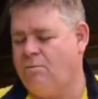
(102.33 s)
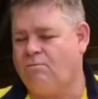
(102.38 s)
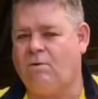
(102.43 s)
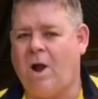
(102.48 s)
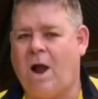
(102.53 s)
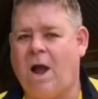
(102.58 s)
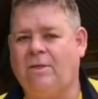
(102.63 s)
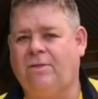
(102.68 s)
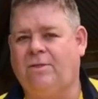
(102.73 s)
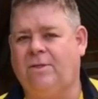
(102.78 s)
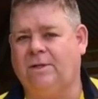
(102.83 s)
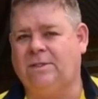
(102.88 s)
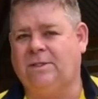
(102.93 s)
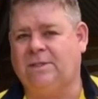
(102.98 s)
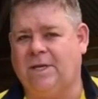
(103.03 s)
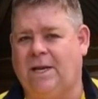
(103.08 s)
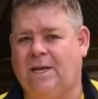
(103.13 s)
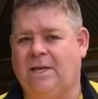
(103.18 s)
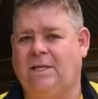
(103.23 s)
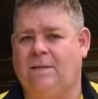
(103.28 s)
rather than
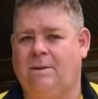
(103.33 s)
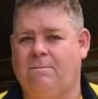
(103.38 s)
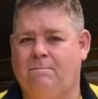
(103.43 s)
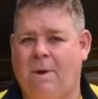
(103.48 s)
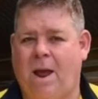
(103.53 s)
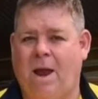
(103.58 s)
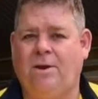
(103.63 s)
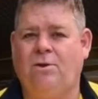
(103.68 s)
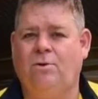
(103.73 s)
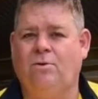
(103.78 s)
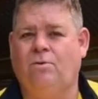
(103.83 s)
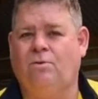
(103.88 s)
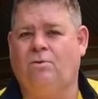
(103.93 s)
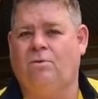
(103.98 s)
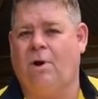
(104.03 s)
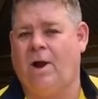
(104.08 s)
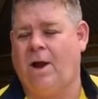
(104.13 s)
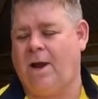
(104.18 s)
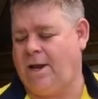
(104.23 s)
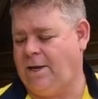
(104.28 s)
setting the manual
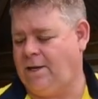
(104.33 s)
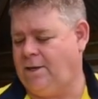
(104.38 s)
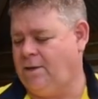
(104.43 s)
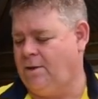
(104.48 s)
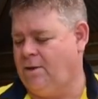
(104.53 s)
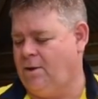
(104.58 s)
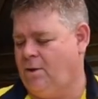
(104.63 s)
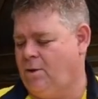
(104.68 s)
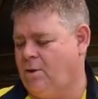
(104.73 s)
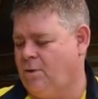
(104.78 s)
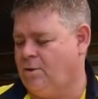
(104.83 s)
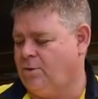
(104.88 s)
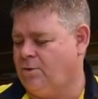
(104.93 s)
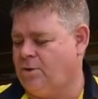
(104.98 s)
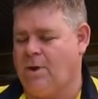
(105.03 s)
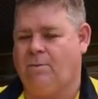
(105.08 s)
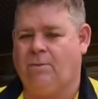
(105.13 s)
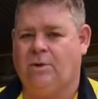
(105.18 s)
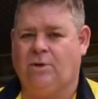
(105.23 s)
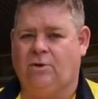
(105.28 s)
grade
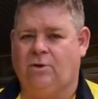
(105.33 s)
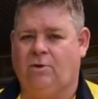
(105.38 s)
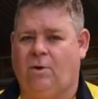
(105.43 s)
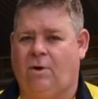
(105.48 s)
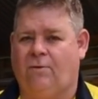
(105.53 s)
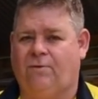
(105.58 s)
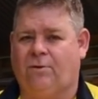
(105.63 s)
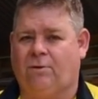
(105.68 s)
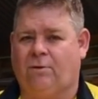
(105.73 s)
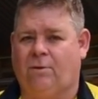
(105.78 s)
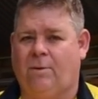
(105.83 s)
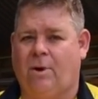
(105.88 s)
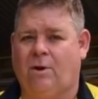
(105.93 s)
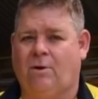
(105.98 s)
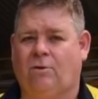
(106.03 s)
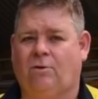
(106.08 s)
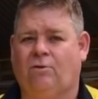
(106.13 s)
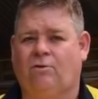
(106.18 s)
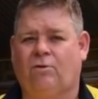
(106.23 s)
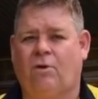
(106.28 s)
that we do off the
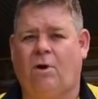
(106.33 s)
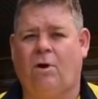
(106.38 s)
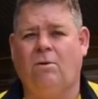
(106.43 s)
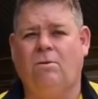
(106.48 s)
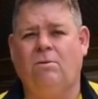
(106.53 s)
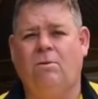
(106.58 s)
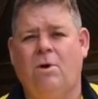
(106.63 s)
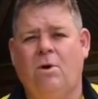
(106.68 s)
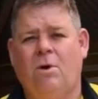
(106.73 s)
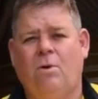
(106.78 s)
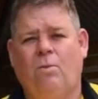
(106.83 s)
remote control,